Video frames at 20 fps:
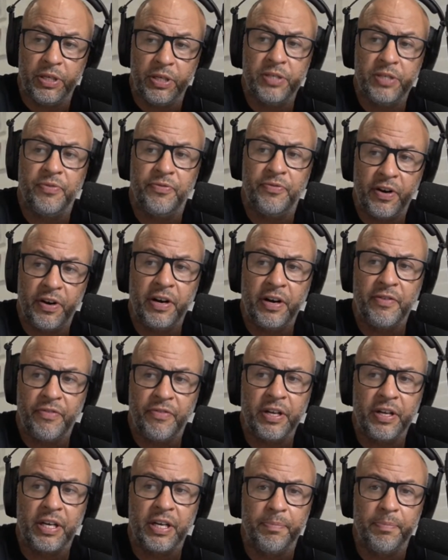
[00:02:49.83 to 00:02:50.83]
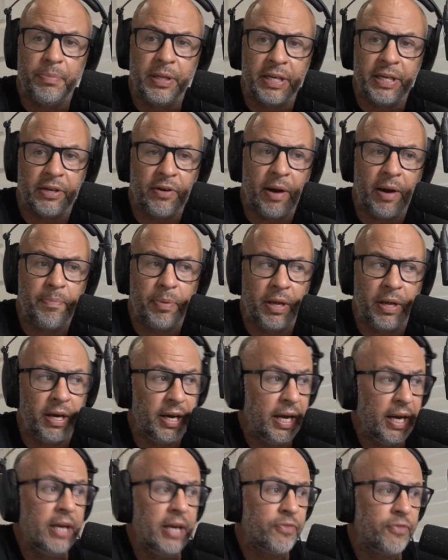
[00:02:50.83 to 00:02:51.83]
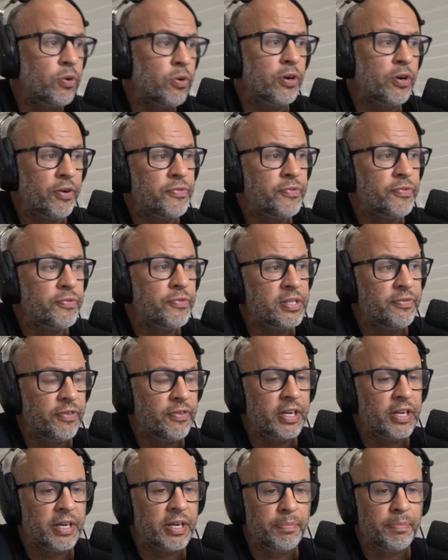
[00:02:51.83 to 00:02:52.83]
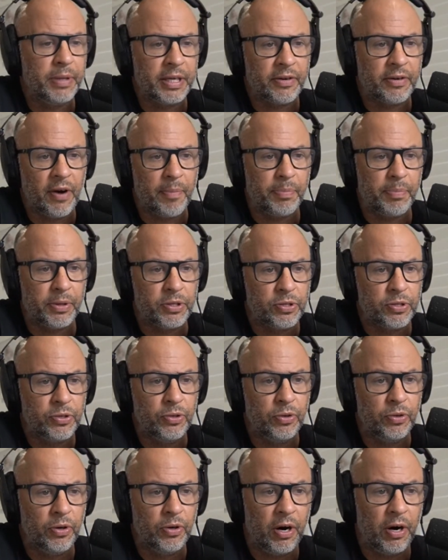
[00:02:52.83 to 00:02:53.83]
He's a very, very complete grappler. And Volkanovski's a very complete grappler too.